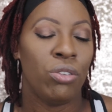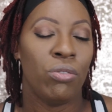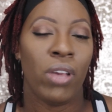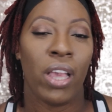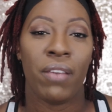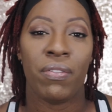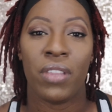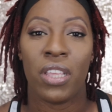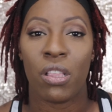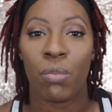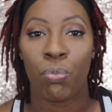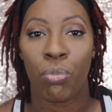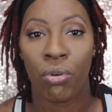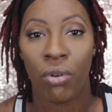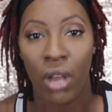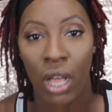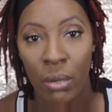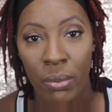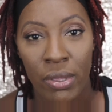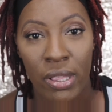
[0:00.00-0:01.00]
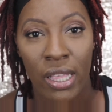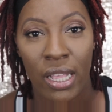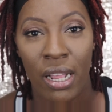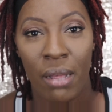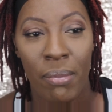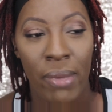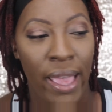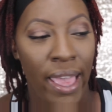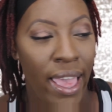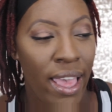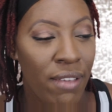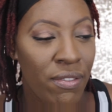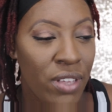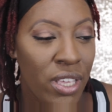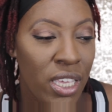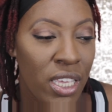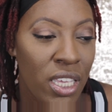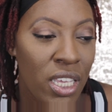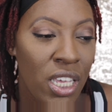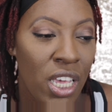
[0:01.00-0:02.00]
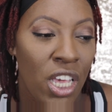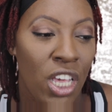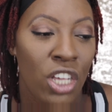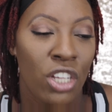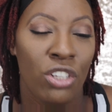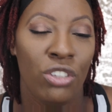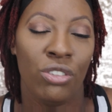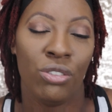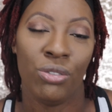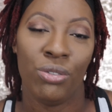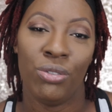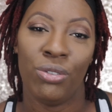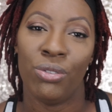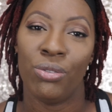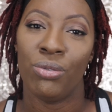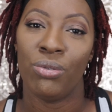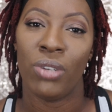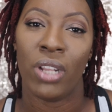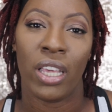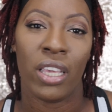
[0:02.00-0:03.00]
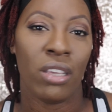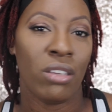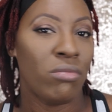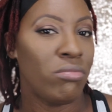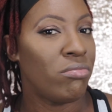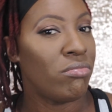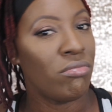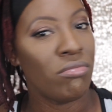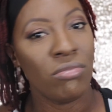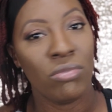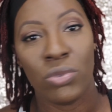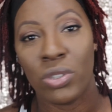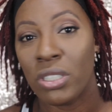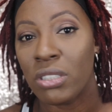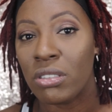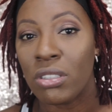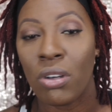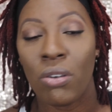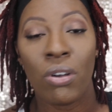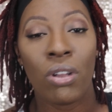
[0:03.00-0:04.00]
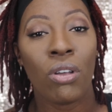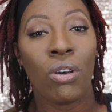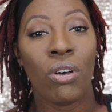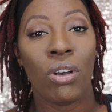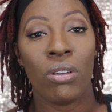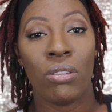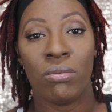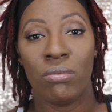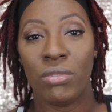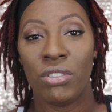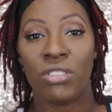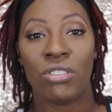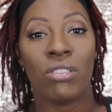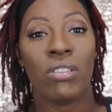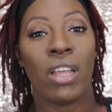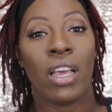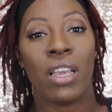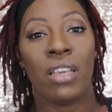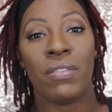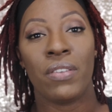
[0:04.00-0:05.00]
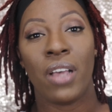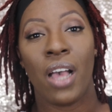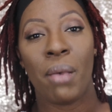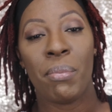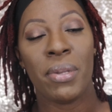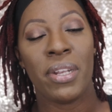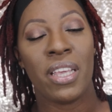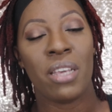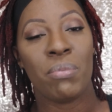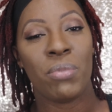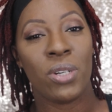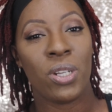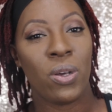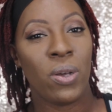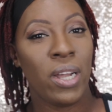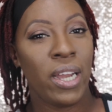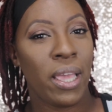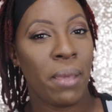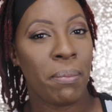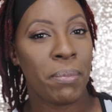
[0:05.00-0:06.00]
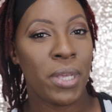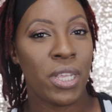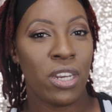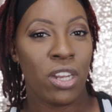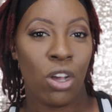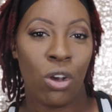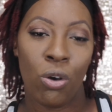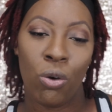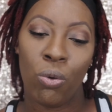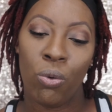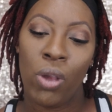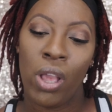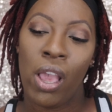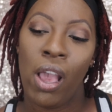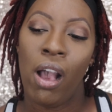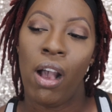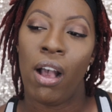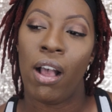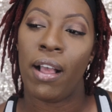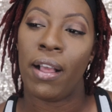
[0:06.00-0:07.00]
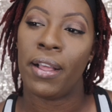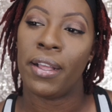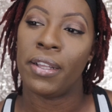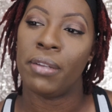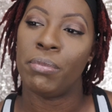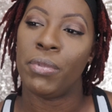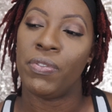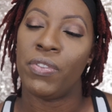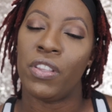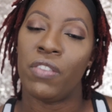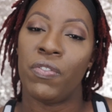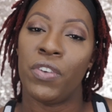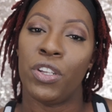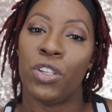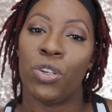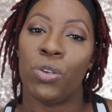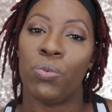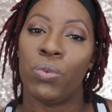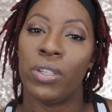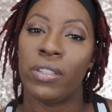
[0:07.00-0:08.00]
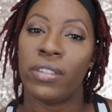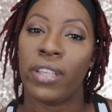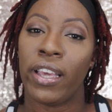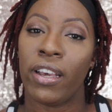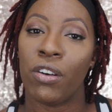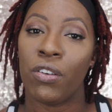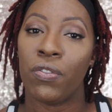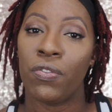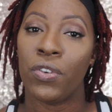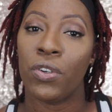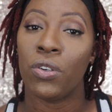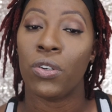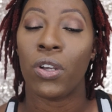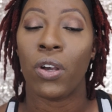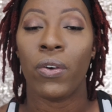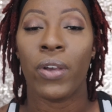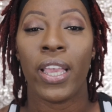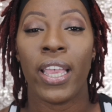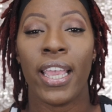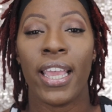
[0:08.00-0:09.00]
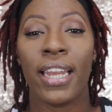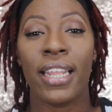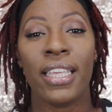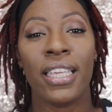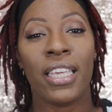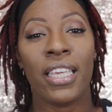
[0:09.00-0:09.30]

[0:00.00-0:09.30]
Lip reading: have these problems that I'm having? Do you, like, what's going on with your life? Comment down below and let me know. If this video was helpful, go ahead and